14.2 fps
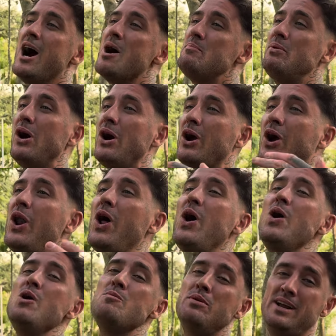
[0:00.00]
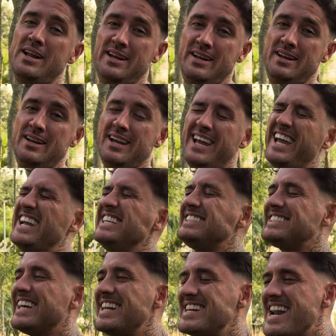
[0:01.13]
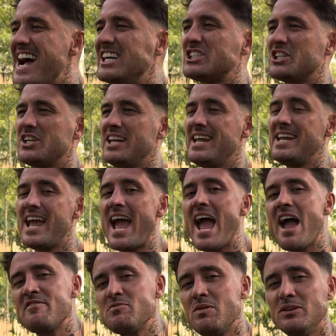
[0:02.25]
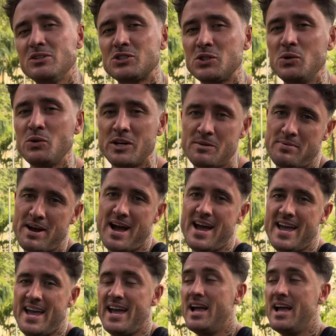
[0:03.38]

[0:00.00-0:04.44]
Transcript: but globally, internationally. Everyone's talking about it.